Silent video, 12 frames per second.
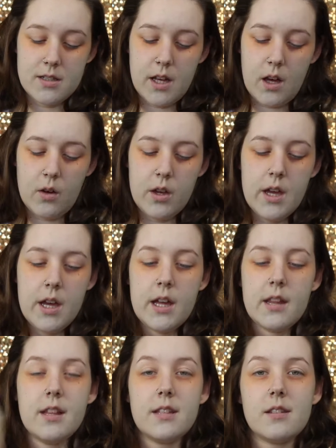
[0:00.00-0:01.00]
So
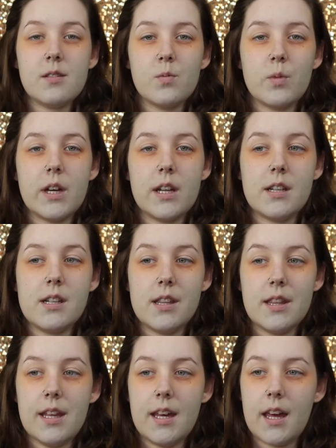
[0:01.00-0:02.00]
this is what
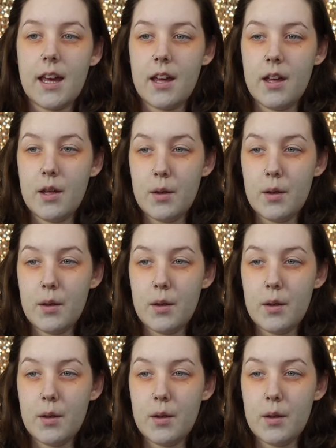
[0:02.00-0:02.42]
the